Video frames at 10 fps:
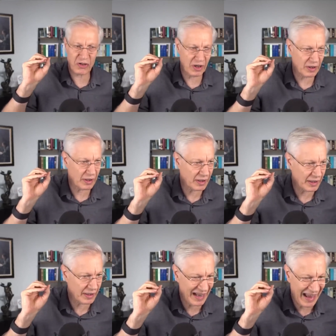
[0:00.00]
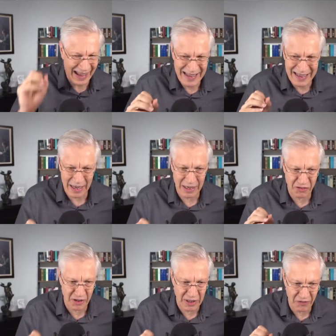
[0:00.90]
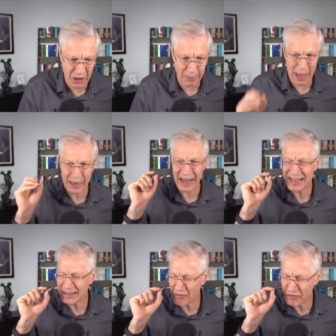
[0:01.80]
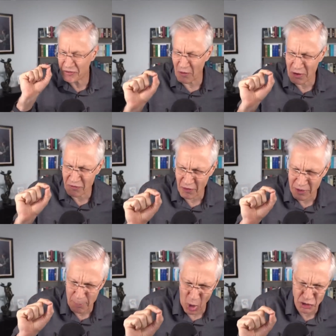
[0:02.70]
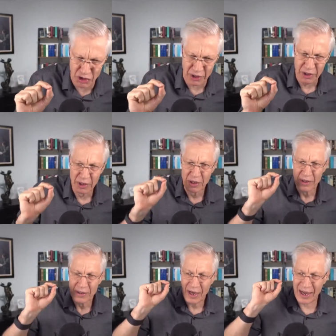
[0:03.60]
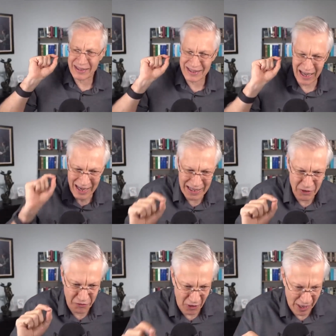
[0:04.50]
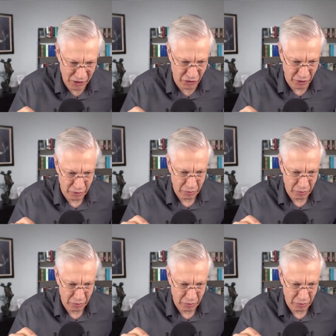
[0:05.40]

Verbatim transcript: in any kind of significant manner, at the very, very margin, a tiny fraction.